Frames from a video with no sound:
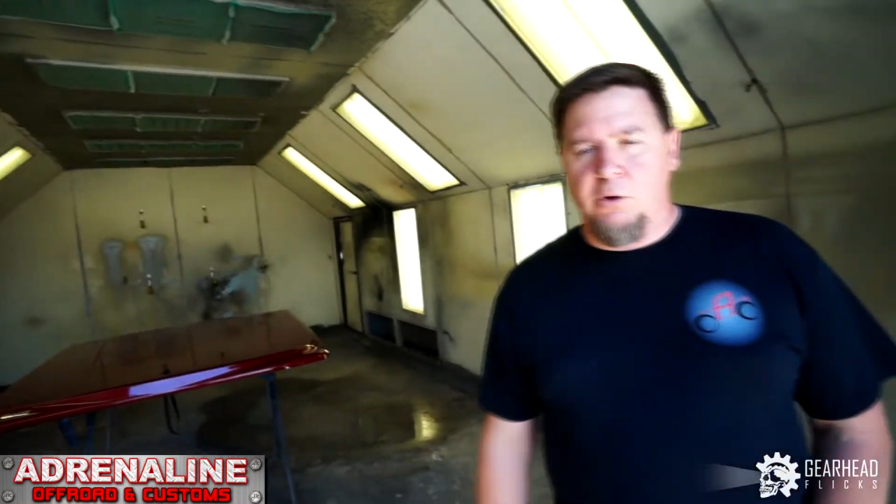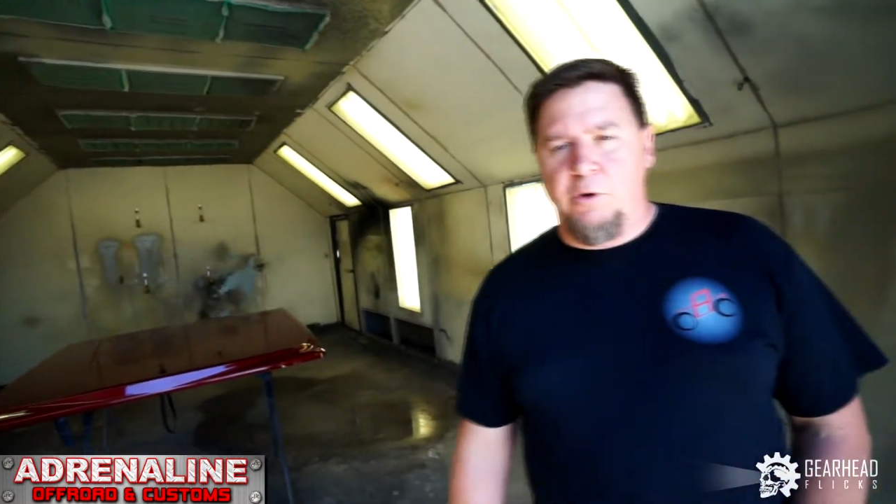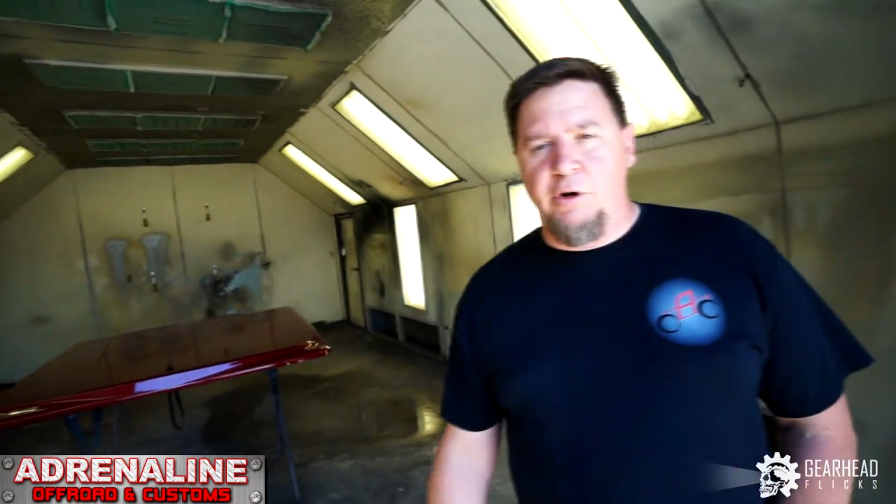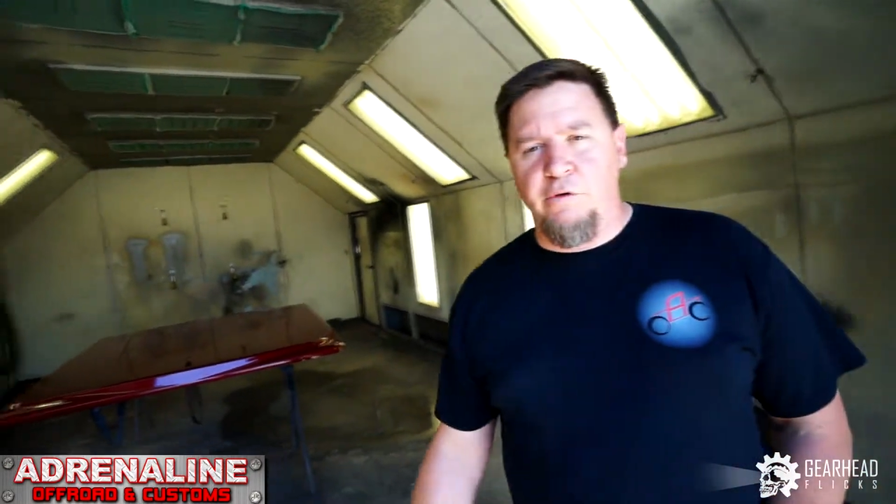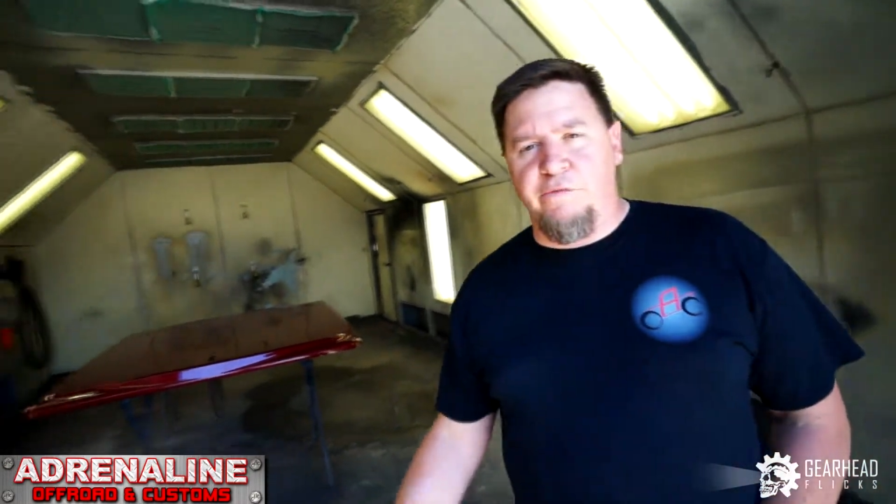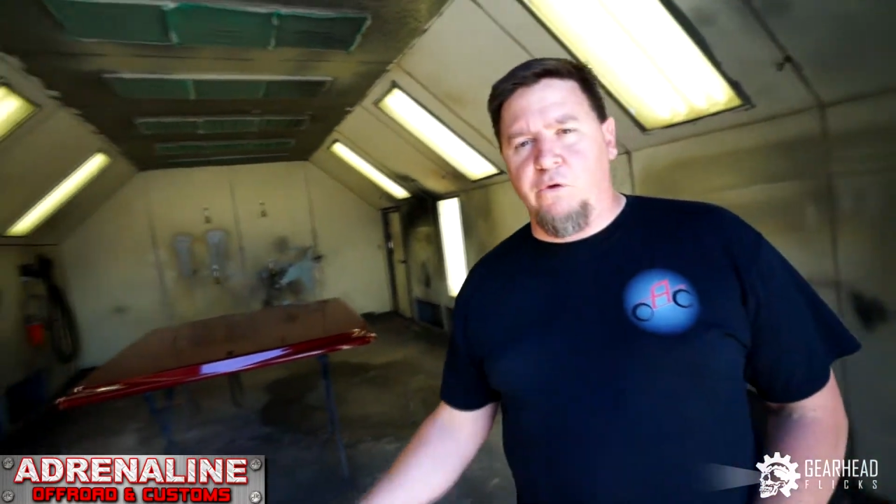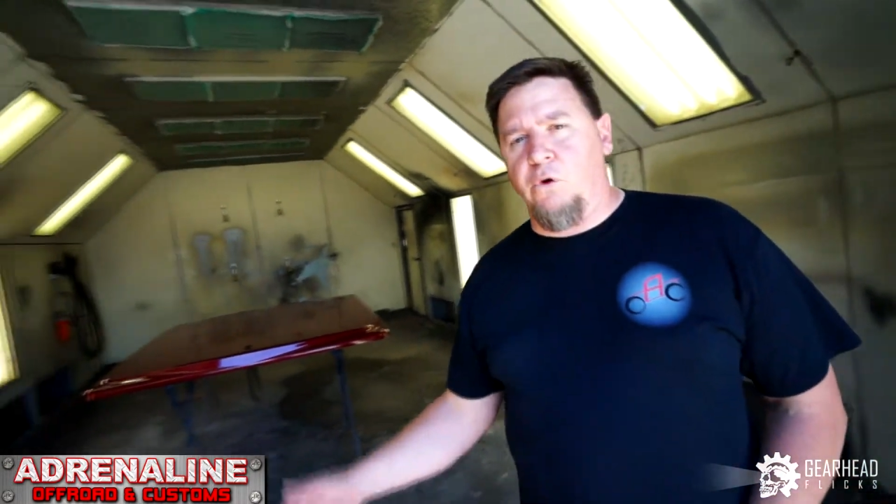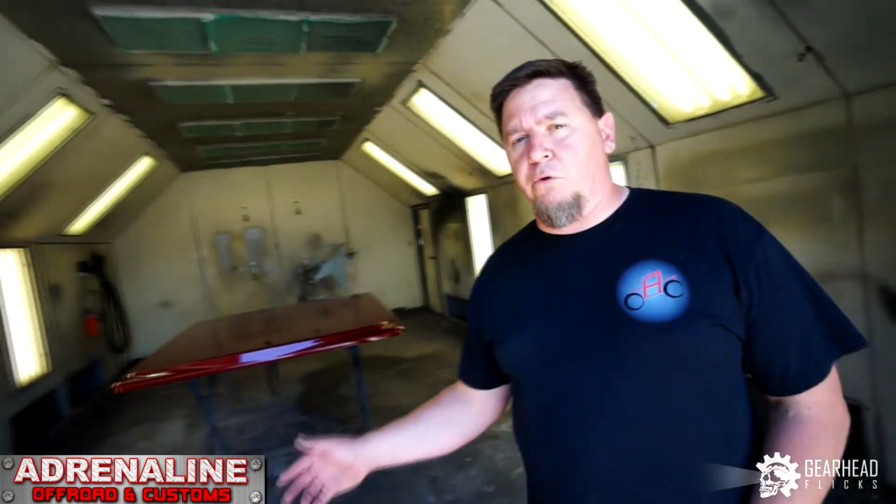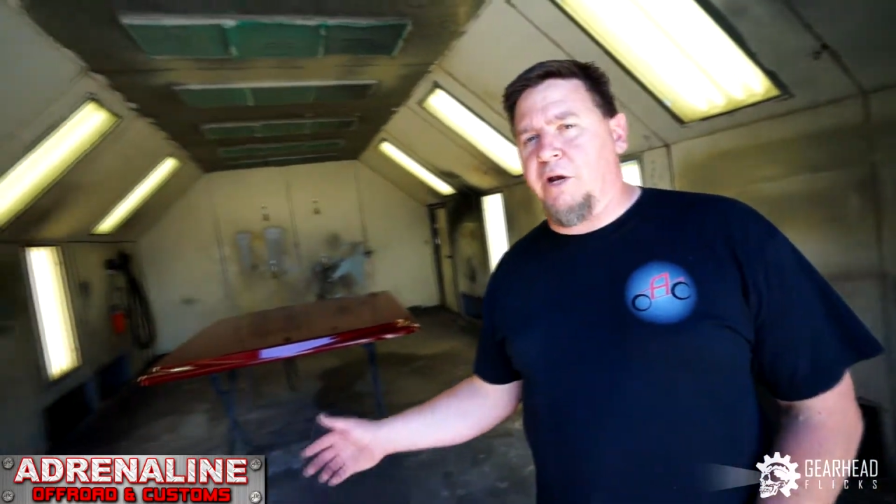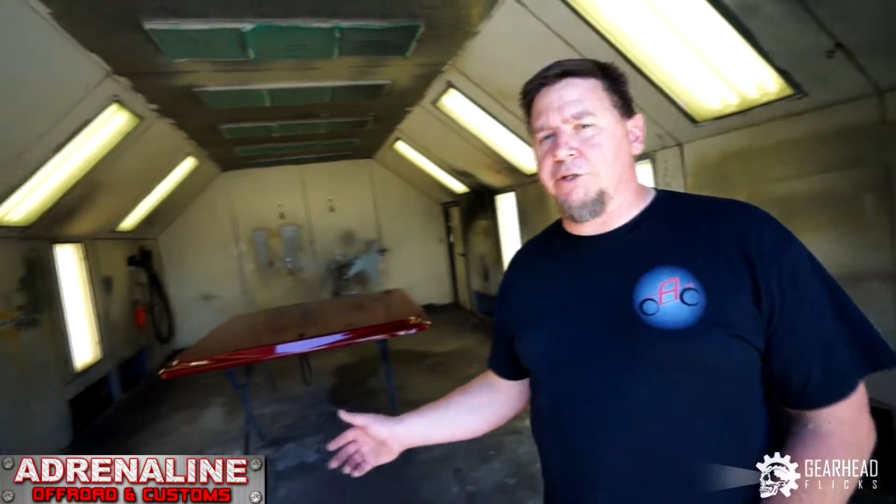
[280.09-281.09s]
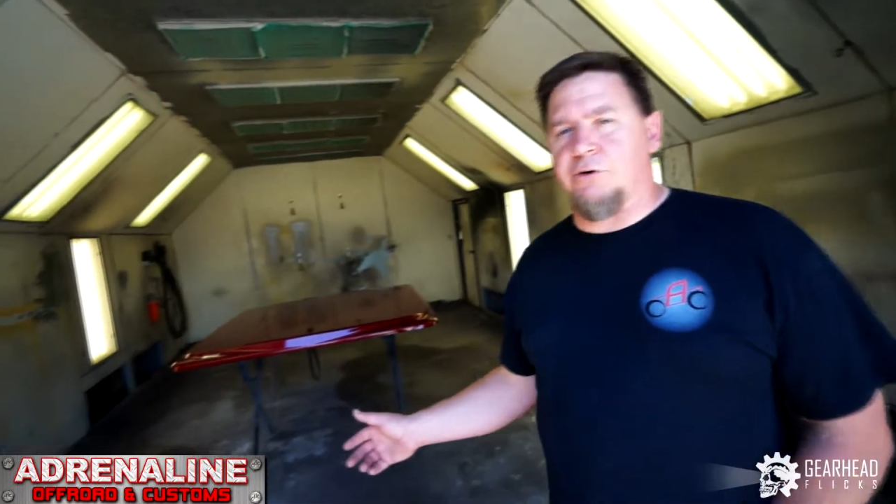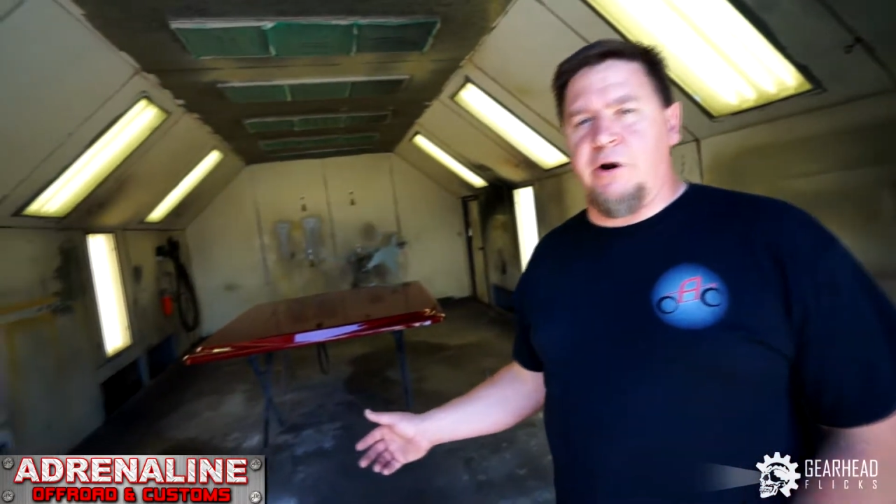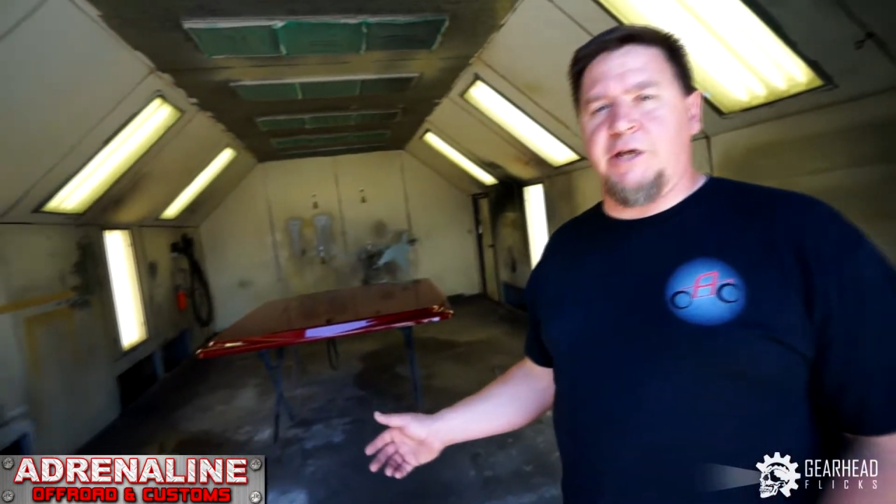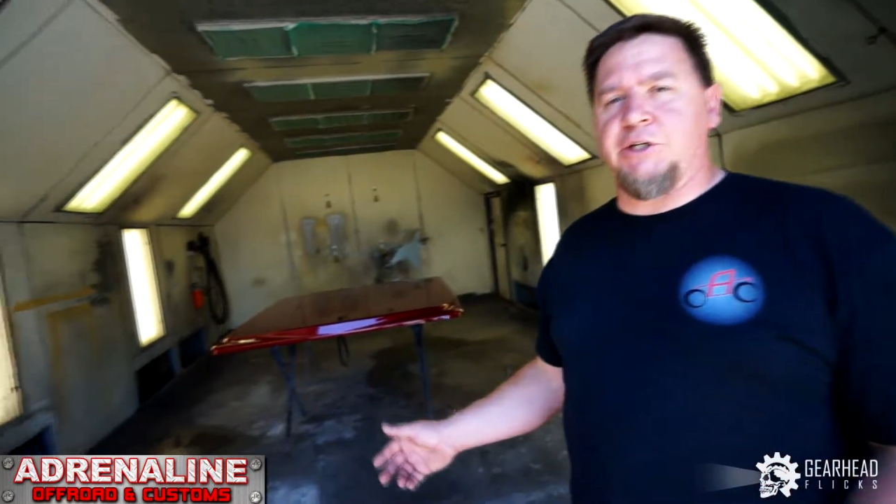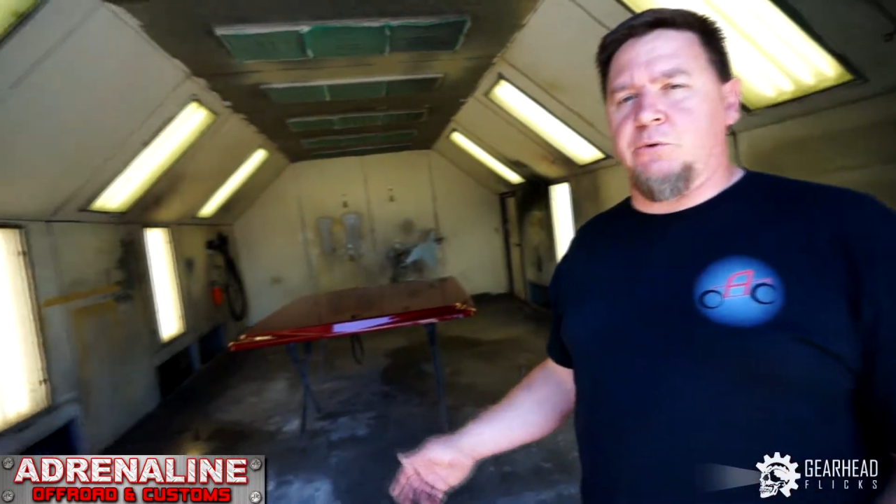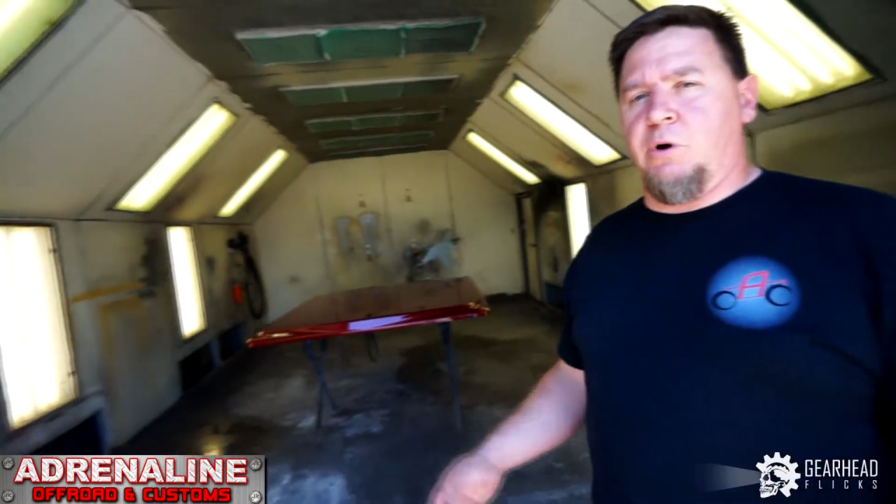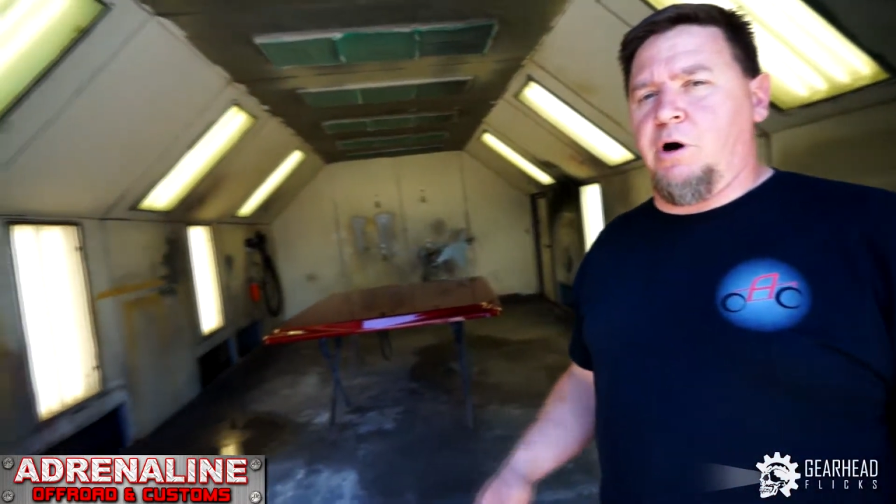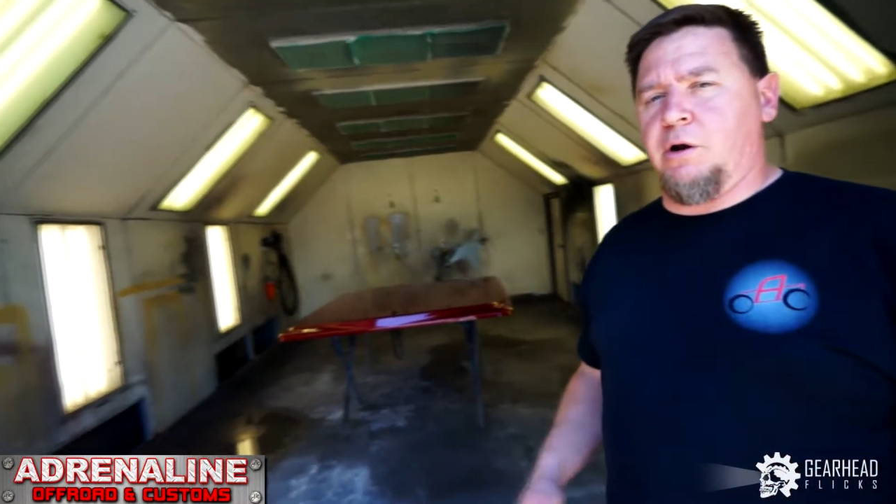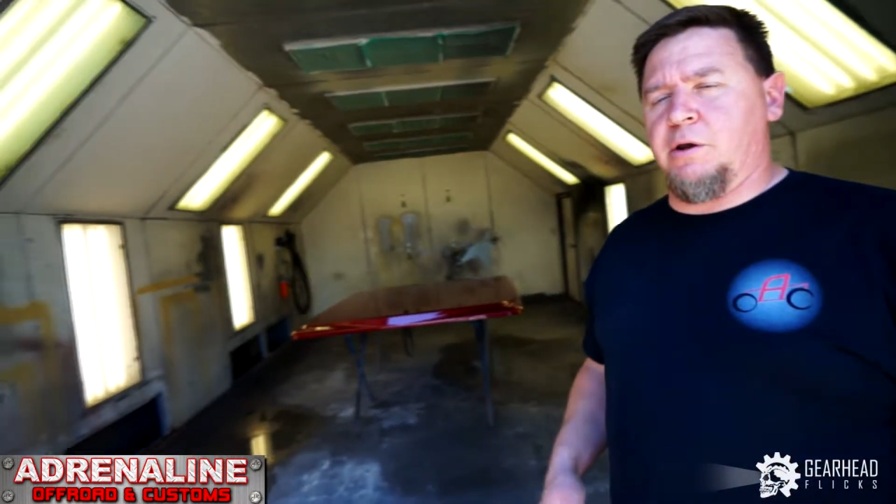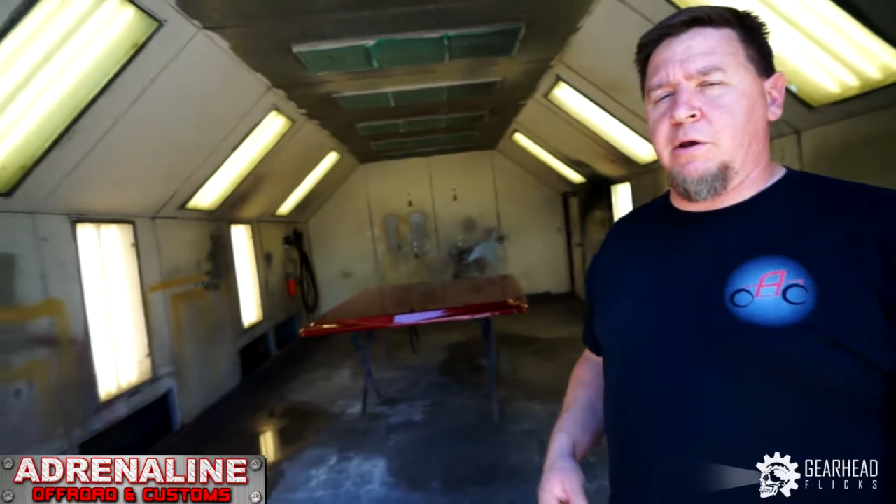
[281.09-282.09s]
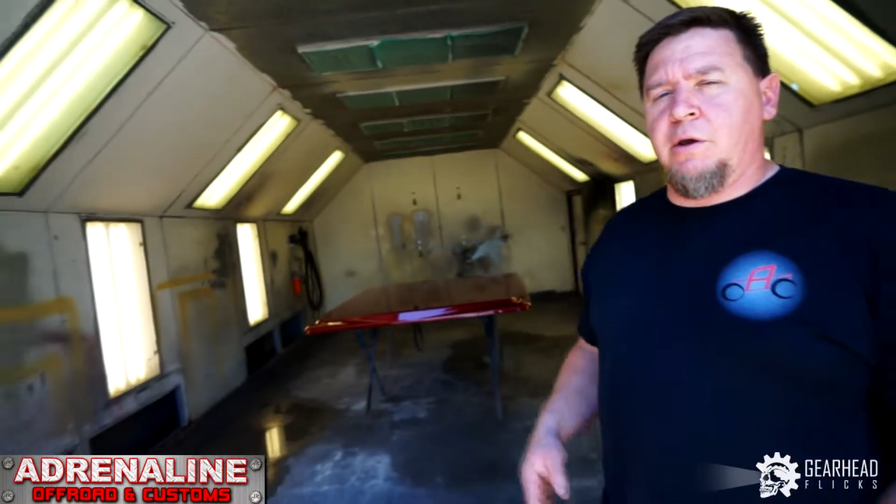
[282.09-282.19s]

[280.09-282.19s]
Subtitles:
We do full restoration work,